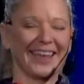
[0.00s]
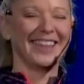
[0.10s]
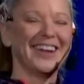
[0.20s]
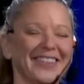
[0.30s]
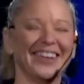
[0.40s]

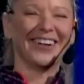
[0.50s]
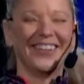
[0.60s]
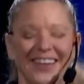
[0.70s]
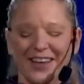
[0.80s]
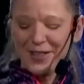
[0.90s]
There we go.
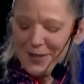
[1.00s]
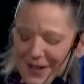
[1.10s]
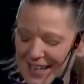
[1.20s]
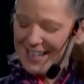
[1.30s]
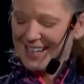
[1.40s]

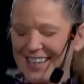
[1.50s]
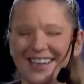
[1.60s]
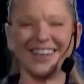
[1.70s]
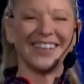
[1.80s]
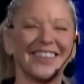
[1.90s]
3,
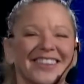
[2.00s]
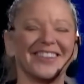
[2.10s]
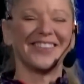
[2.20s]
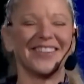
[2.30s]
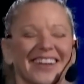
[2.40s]

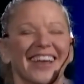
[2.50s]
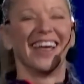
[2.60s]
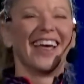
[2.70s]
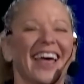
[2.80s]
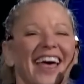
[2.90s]
2,
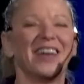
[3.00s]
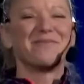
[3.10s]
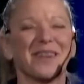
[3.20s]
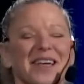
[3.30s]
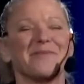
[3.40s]
and
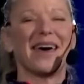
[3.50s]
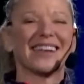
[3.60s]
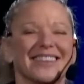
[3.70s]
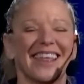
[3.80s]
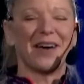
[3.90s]
bring it back
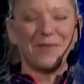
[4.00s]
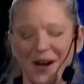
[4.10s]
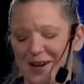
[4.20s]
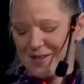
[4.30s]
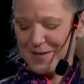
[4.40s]
to that
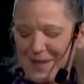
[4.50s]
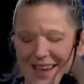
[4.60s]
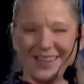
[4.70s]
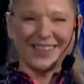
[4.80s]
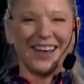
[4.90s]
moderate
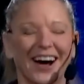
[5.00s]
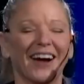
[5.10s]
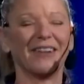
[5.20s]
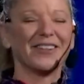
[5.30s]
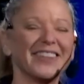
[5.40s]
pace. All
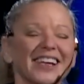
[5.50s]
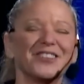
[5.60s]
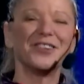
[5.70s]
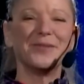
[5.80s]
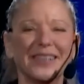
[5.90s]
right, we'll take
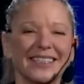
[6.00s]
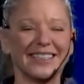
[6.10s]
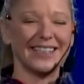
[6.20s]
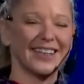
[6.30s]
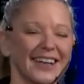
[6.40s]
2 minutes
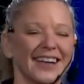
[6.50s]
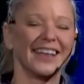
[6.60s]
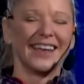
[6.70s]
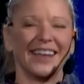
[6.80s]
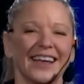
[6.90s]
here.
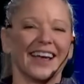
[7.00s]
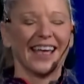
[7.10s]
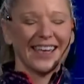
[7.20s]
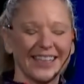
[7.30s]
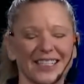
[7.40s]
I
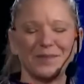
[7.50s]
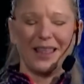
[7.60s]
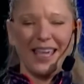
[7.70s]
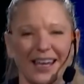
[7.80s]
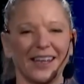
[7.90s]
can
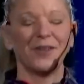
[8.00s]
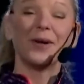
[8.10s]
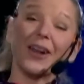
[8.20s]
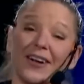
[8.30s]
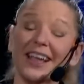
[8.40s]
explain
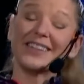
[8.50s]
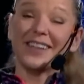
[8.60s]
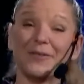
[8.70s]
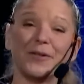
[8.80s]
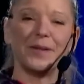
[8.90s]
what our next
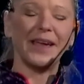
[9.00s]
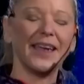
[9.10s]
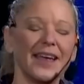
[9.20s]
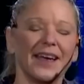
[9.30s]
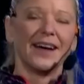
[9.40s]
set will
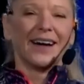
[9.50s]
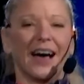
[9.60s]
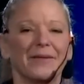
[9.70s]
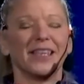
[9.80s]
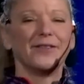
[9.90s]
be
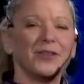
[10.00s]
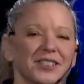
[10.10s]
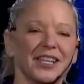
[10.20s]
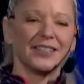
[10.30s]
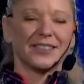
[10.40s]
and give you a
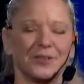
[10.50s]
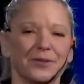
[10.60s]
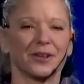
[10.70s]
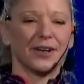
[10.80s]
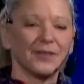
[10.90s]
chance to
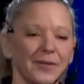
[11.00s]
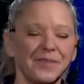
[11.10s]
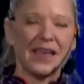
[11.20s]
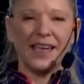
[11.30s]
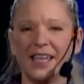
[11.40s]
recover.
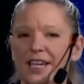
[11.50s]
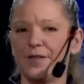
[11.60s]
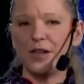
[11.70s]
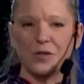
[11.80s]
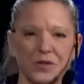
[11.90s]
If
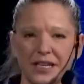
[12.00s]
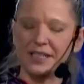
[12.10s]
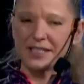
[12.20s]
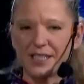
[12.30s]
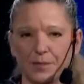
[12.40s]
you need
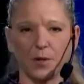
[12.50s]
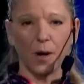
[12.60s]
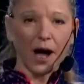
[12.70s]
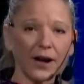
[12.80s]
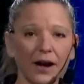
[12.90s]
a sip of
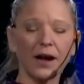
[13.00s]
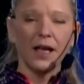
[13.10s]
water,